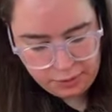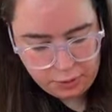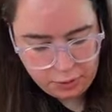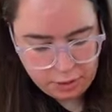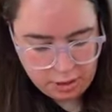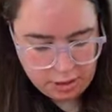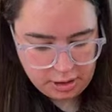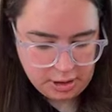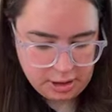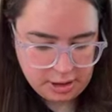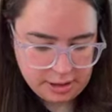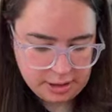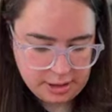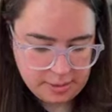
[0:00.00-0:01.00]

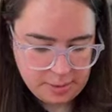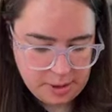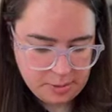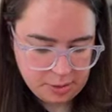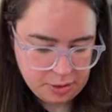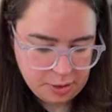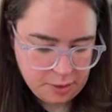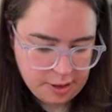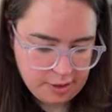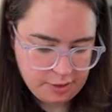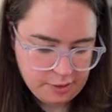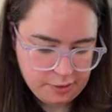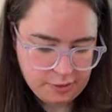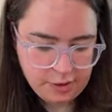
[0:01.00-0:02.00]
for the people who
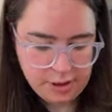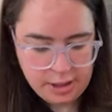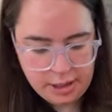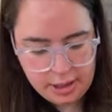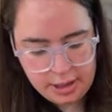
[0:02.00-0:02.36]
have